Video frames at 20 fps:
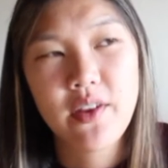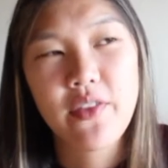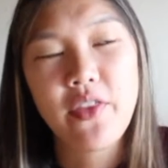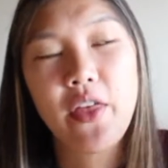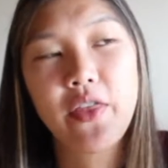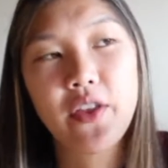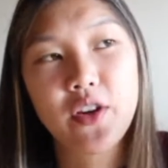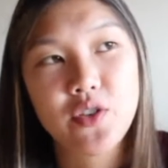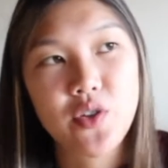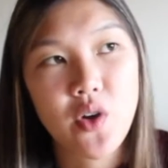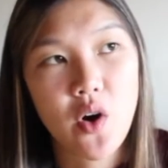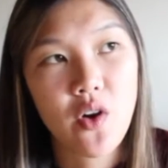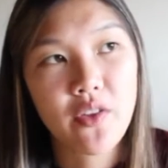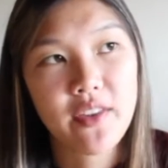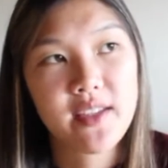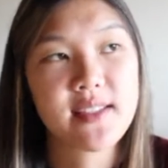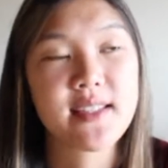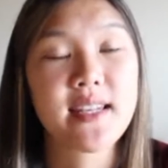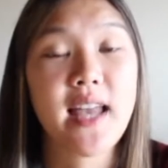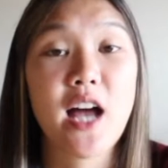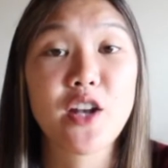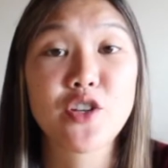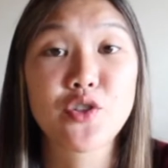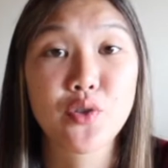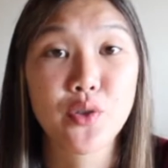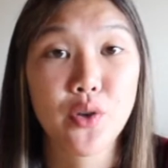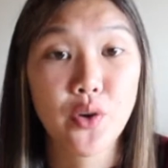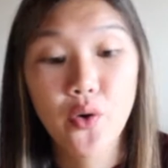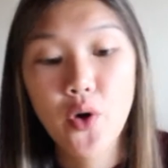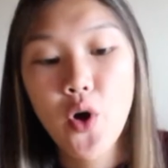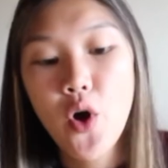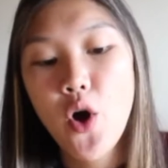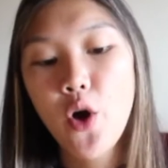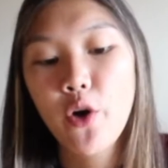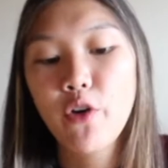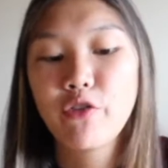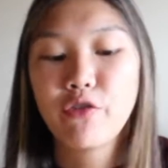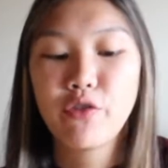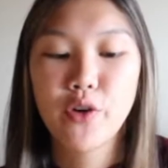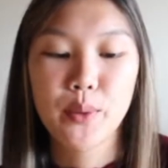and then there's all these natural
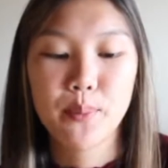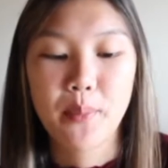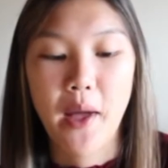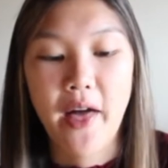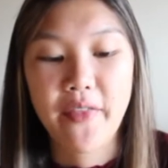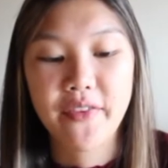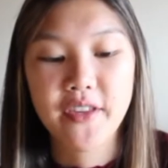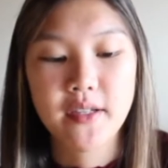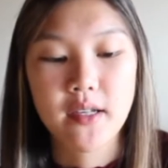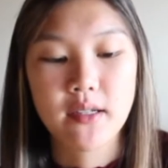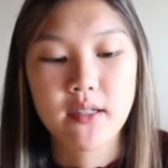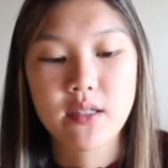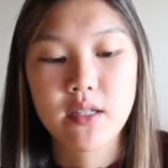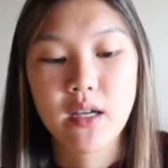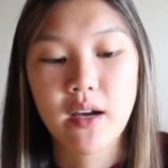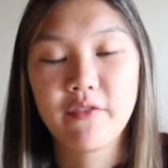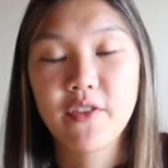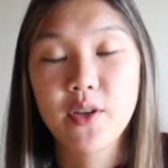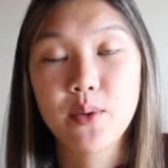foot baths and stuff.